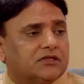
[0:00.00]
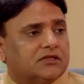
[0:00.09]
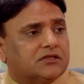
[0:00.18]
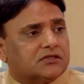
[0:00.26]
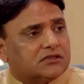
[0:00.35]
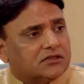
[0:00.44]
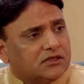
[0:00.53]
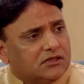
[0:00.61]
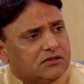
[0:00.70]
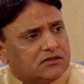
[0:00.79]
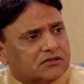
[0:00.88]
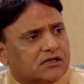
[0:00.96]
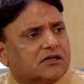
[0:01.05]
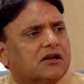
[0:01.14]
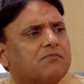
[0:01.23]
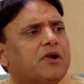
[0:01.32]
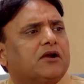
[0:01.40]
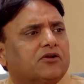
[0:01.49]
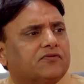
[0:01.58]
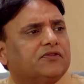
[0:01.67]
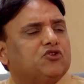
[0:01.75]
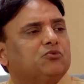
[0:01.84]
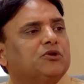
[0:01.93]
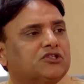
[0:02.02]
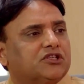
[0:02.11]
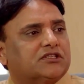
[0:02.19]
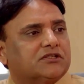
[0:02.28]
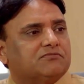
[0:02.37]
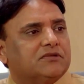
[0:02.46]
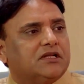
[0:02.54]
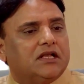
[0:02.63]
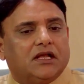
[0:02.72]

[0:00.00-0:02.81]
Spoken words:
This is the subtle part of the human system.